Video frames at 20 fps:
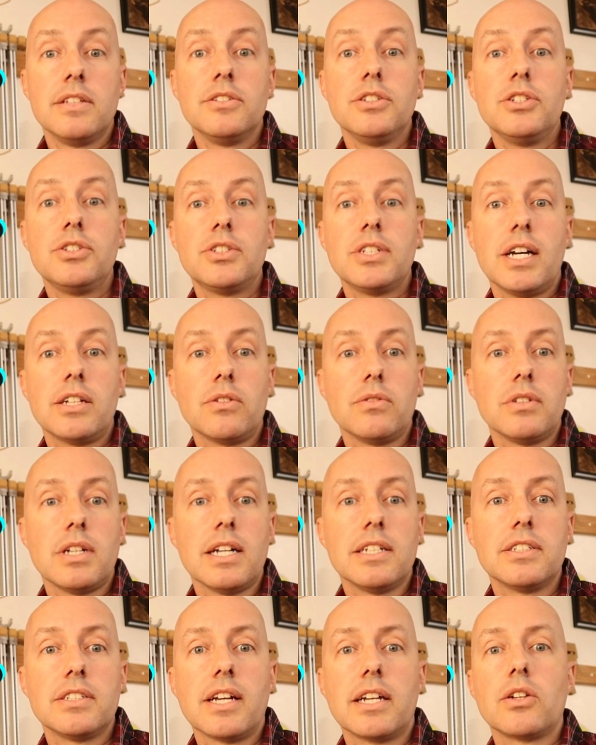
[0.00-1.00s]
These shadow
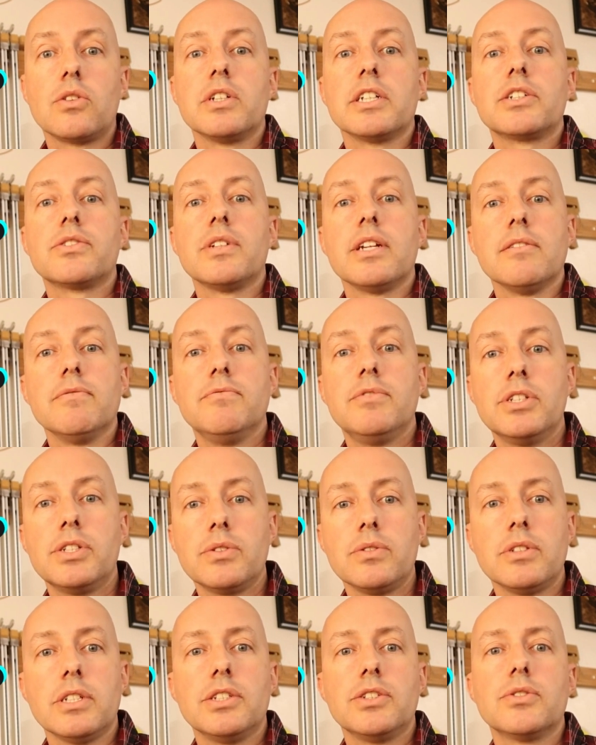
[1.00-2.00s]
lines not only create
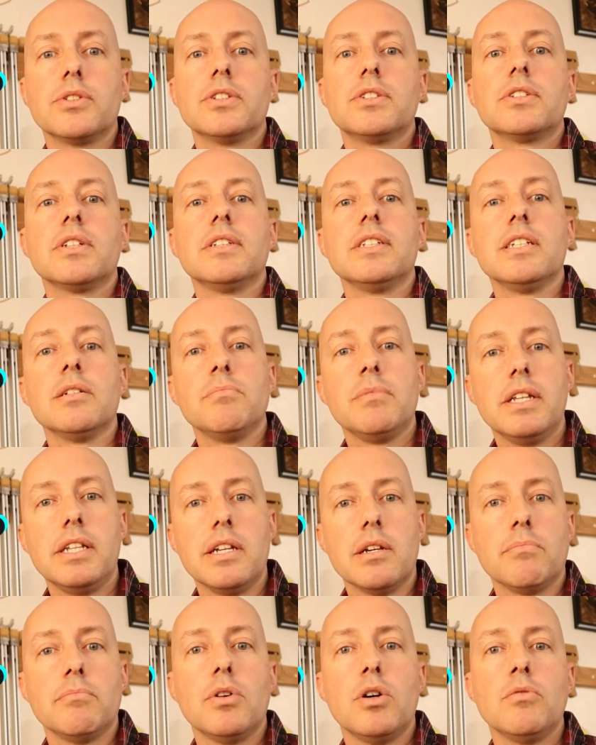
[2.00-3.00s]
visual interest in the
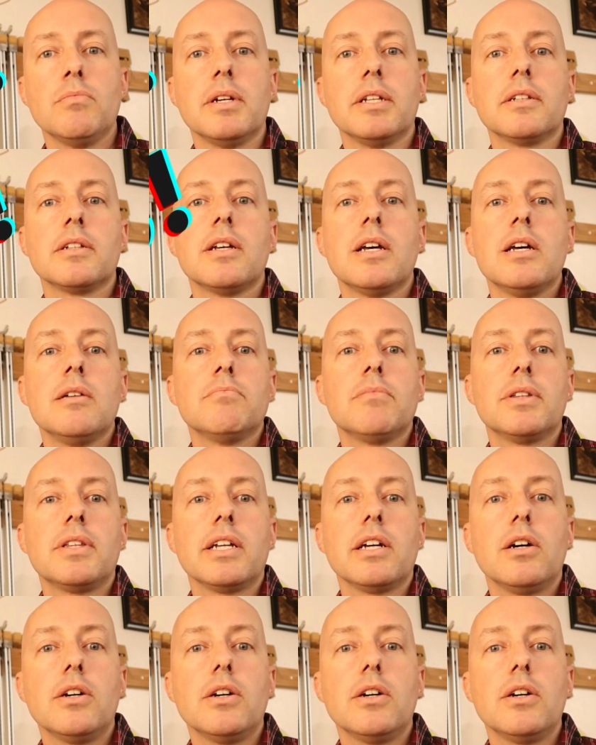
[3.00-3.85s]
immediate moment, but